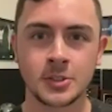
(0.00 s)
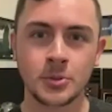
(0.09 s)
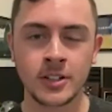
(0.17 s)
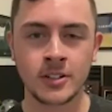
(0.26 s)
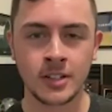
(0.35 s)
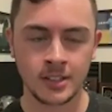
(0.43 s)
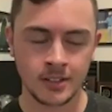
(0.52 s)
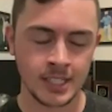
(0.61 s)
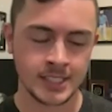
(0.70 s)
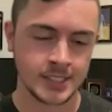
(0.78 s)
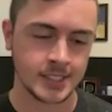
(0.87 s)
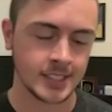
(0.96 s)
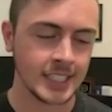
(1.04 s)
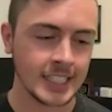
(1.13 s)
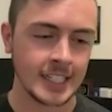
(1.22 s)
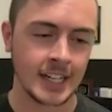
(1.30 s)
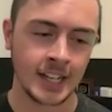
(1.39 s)
Twitter unless
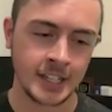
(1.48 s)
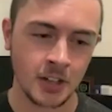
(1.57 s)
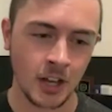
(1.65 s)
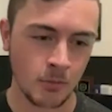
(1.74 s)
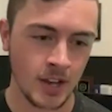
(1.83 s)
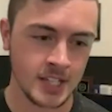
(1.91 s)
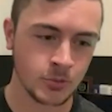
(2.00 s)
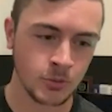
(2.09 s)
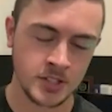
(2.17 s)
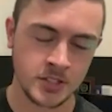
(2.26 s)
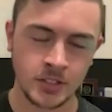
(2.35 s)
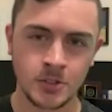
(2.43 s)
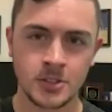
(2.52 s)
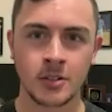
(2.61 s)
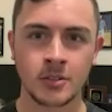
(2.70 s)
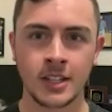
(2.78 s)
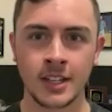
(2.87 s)
Elon Musk was to do
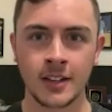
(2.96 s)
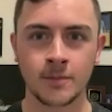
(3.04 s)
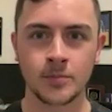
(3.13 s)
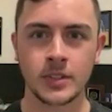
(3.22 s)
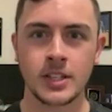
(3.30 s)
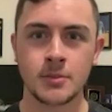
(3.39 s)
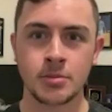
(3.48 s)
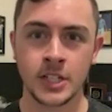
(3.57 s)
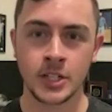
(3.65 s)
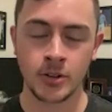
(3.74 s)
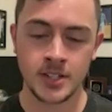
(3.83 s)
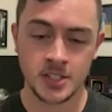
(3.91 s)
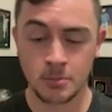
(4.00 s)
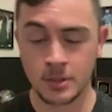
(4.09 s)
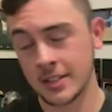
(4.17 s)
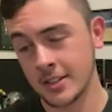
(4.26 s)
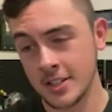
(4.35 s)
something pretty crazy.
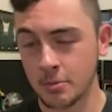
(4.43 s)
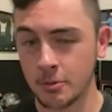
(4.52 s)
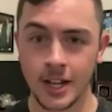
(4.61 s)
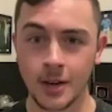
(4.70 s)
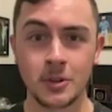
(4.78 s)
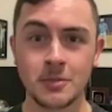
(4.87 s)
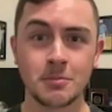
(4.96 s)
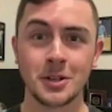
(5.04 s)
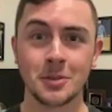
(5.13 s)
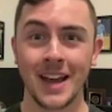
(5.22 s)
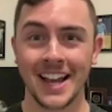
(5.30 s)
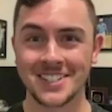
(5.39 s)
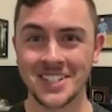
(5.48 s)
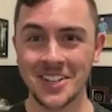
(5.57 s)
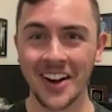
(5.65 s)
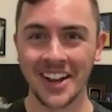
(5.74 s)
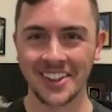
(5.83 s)
But at this point, I wouldn't put it past
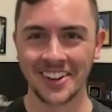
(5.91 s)
him either.